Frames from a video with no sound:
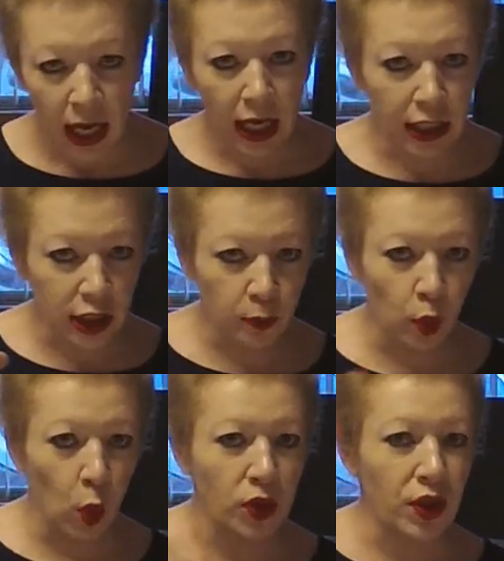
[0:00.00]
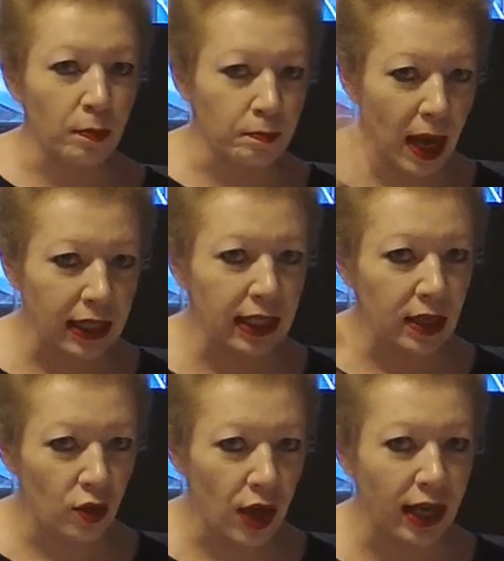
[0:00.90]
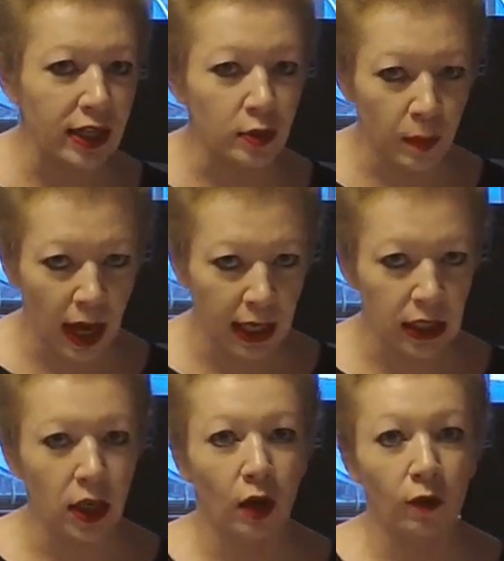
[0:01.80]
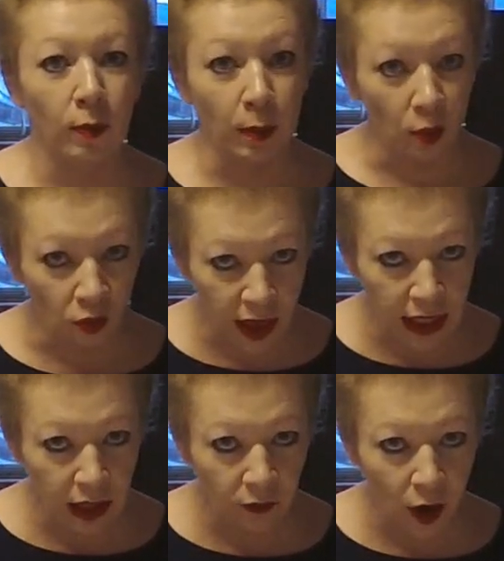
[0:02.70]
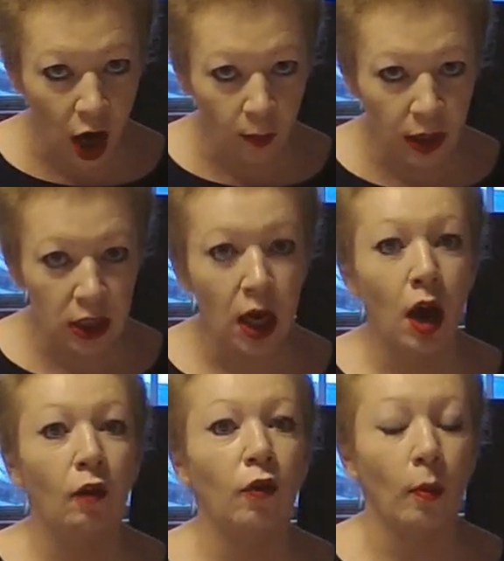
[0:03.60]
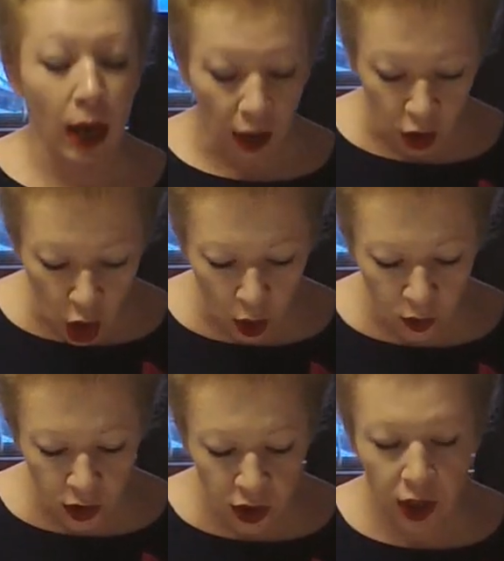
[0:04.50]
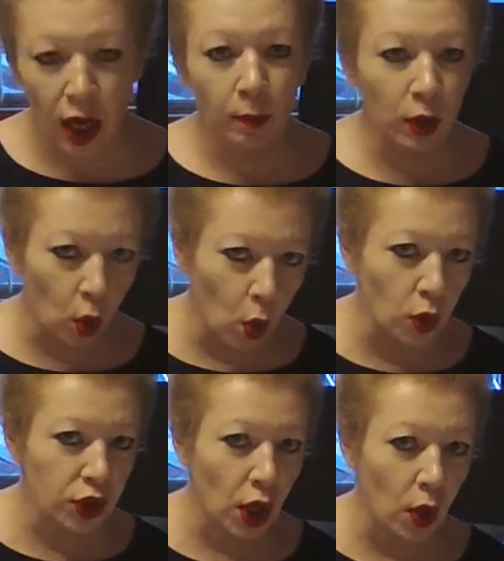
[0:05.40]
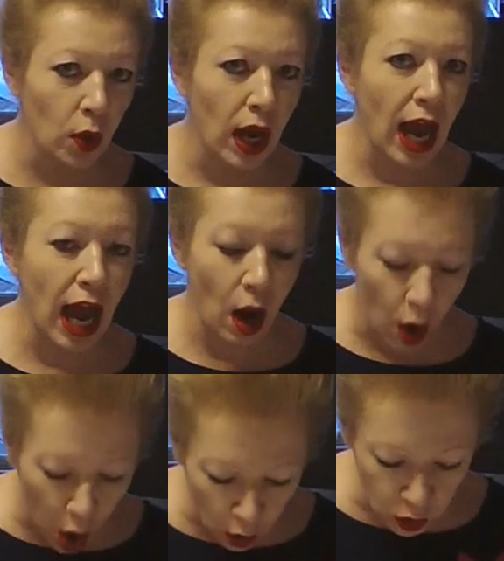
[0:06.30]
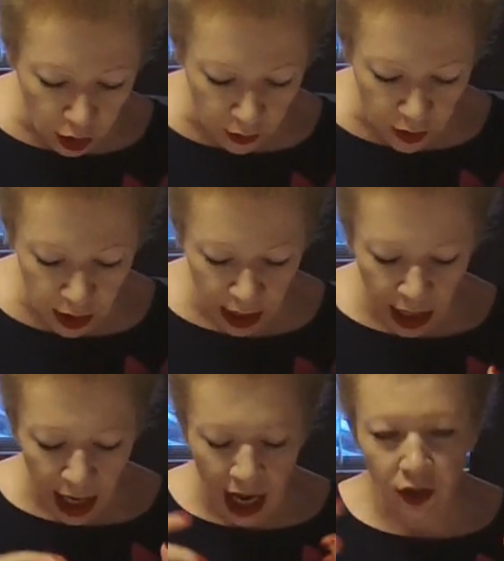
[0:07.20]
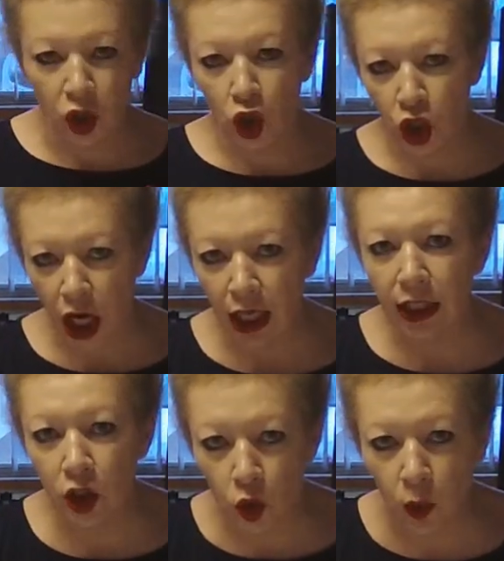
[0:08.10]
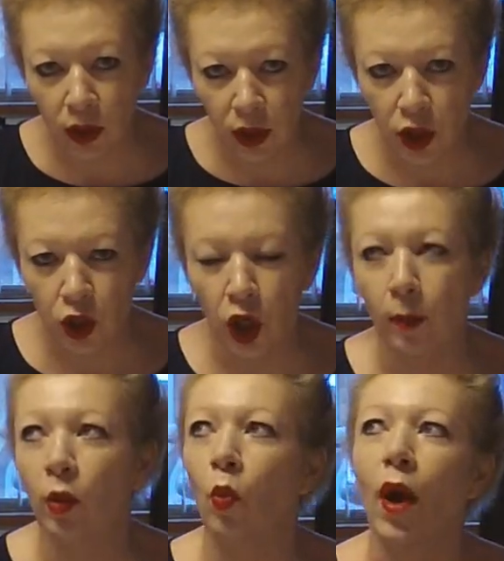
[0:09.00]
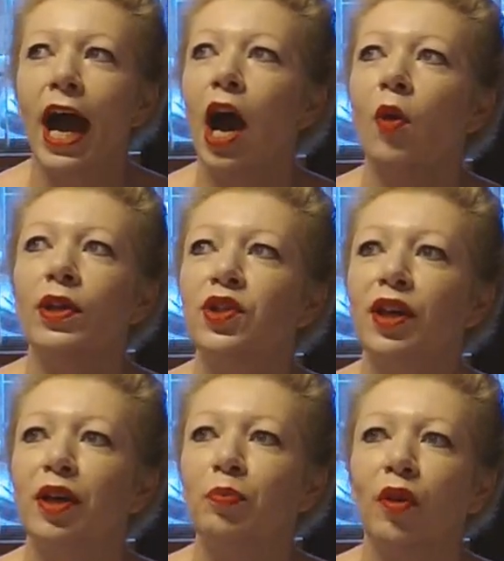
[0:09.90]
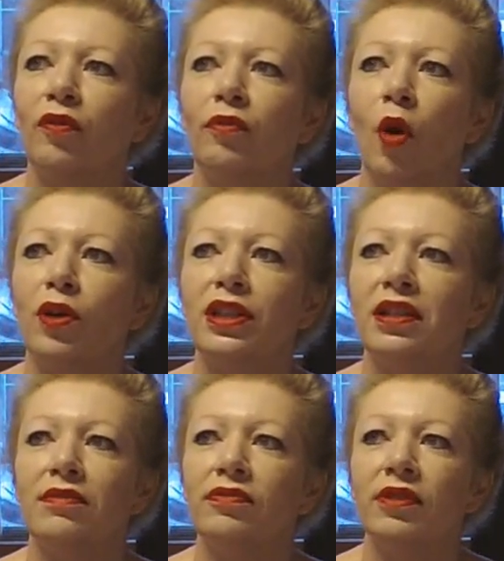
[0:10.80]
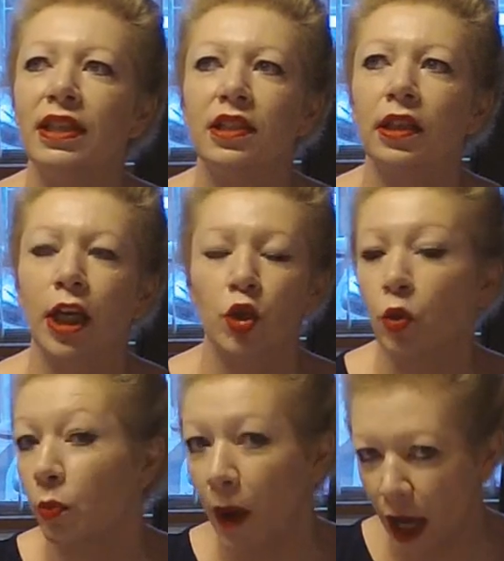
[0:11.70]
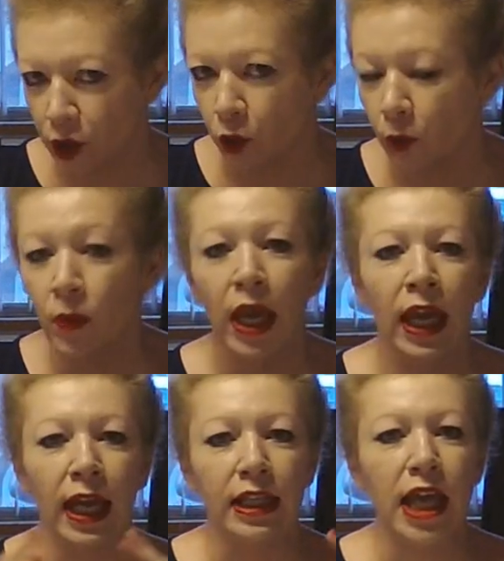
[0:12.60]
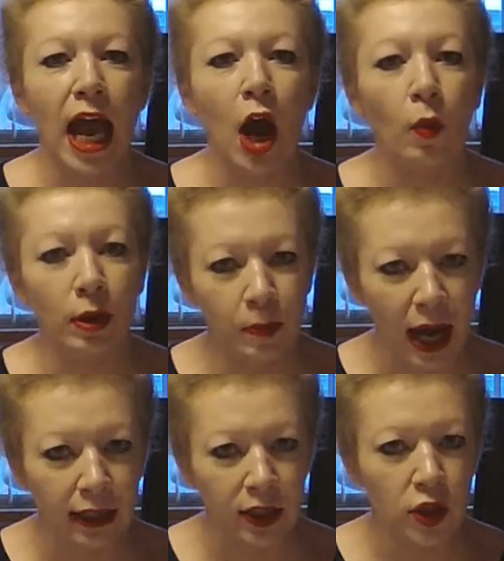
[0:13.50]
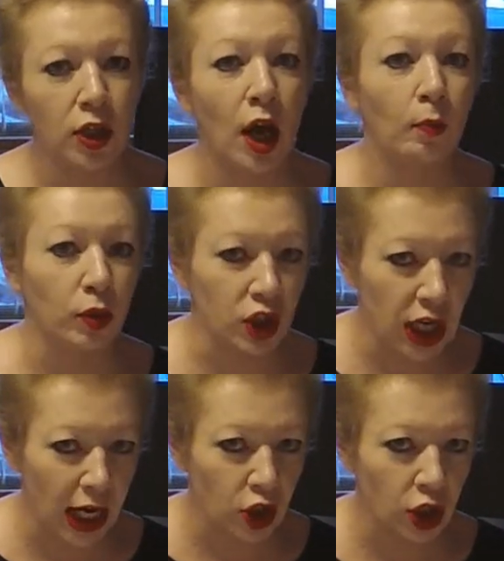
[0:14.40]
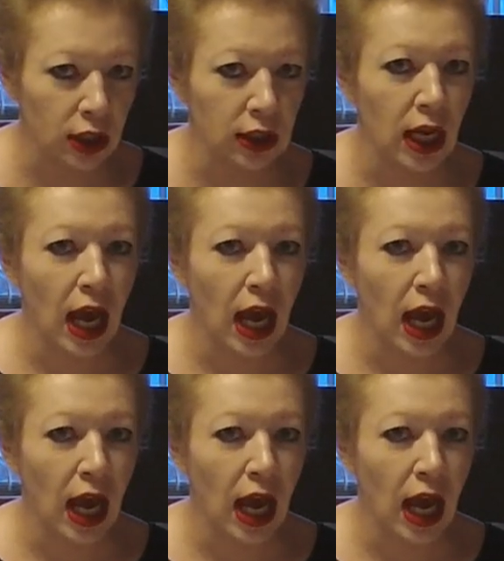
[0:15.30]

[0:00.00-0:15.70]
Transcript: It explores the money that is made from the marine environment, from our coasts, but also our oceans. And the challenge with this term, and wow, it's a provocative intellectual puzzle, is how we balance protection